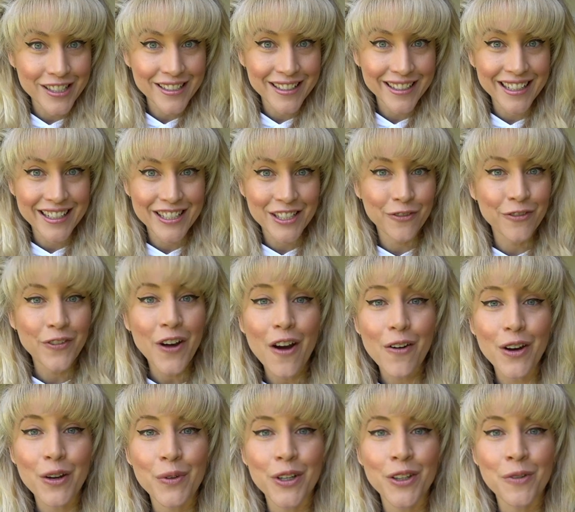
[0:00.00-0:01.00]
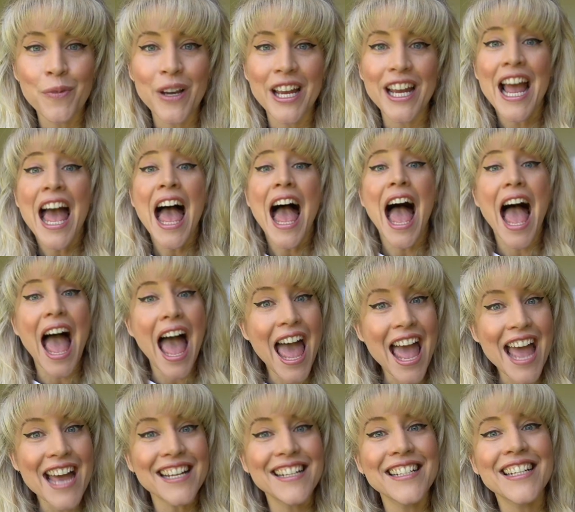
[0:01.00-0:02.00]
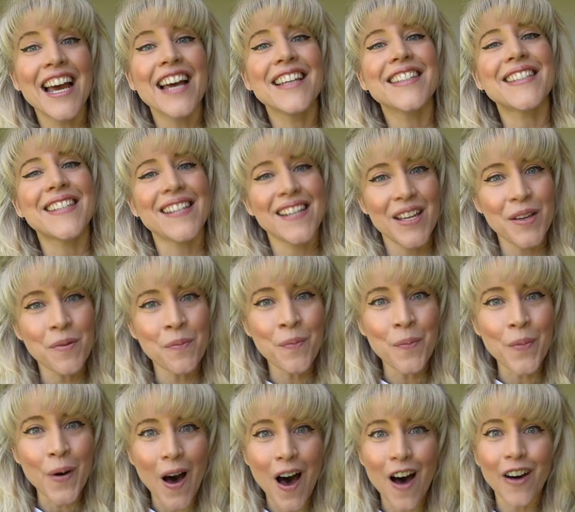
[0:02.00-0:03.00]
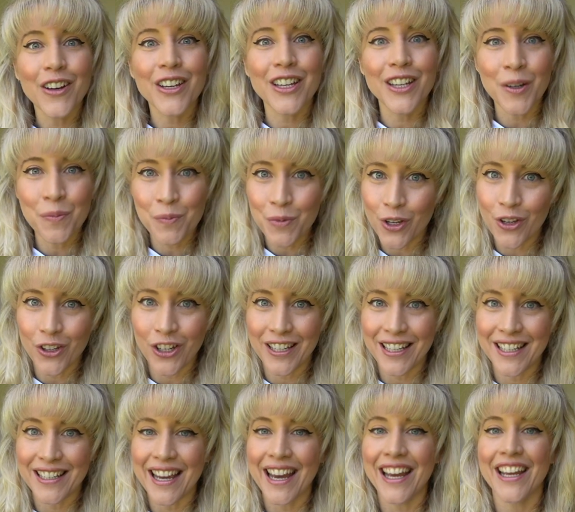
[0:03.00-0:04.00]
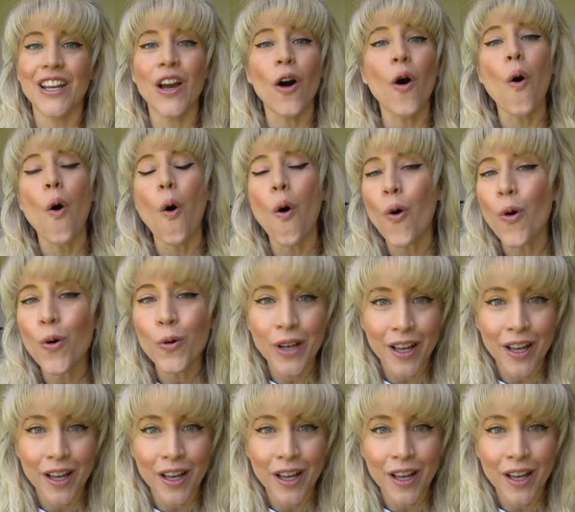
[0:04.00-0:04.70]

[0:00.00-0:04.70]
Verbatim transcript: City Safari with me, and Timburr Community Day all